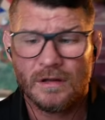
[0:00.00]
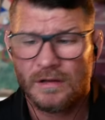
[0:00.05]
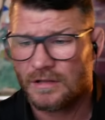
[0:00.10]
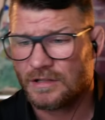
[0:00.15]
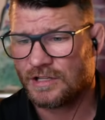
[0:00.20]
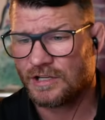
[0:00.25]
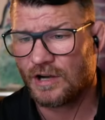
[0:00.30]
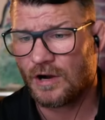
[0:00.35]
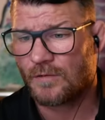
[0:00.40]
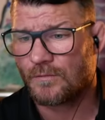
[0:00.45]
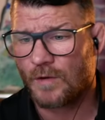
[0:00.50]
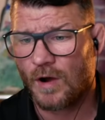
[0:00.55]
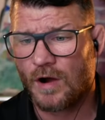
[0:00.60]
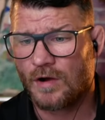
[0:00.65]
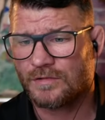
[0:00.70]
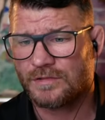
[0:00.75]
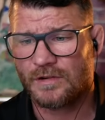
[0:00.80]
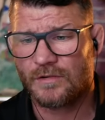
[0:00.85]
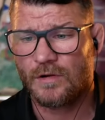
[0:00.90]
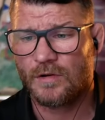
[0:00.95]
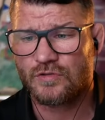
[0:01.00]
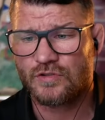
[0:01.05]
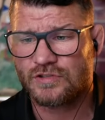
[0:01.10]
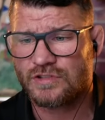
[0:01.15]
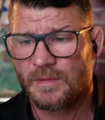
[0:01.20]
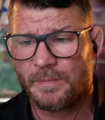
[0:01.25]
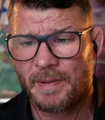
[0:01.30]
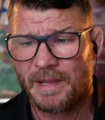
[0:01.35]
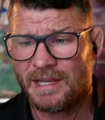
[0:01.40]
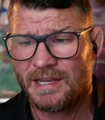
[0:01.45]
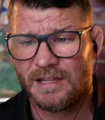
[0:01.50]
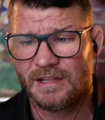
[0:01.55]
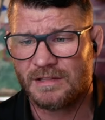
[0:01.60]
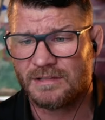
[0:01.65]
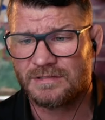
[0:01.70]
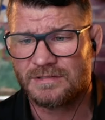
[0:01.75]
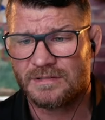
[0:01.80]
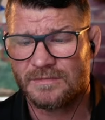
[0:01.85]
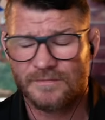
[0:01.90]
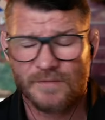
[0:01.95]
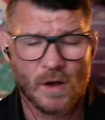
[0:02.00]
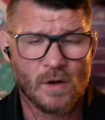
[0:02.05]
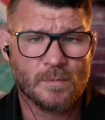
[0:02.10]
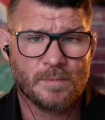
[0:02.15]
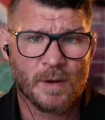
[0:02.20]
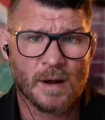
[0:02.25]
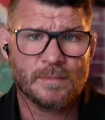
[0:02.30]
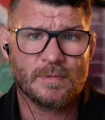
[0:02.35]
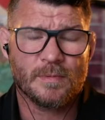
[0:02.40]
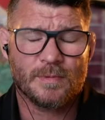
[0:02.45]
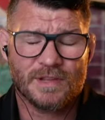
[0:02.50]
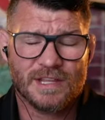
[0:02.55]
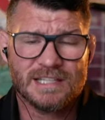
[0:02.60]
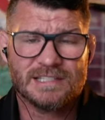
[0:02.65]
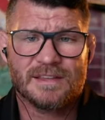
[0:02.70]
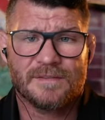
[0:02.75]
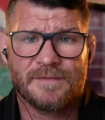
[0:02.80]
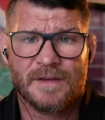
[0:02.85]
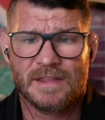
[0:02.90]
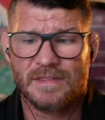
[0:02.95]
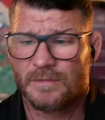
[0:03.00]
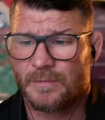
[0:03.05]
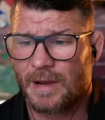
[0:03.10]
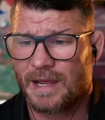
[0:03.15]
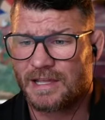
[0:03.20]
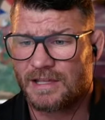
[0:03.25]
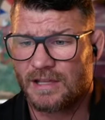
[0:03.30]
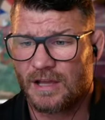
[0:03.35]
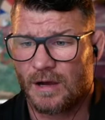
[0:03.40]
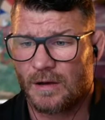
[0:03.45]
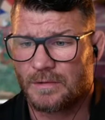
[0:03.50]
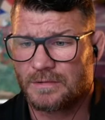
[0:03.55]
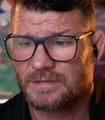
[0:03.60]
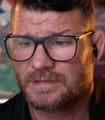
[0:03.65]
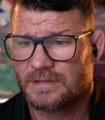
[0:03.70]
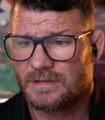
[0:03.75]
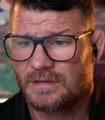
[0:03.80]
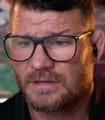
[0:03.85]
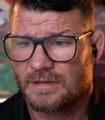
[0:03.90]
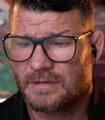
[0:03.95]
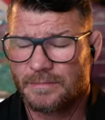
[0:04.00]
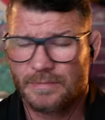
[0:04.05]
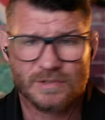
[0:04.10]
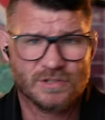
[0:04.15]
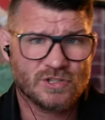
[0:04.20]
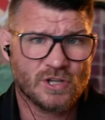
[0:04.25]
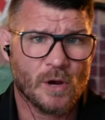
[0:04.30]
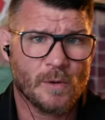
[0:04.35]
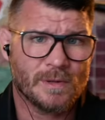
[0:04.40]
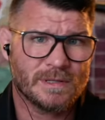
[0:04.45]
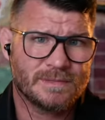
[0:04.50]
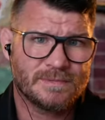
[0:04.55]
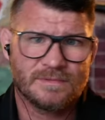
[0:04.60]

You're not wrong. They're all just opinions. Volk probably is the featherweight GOAT, but so is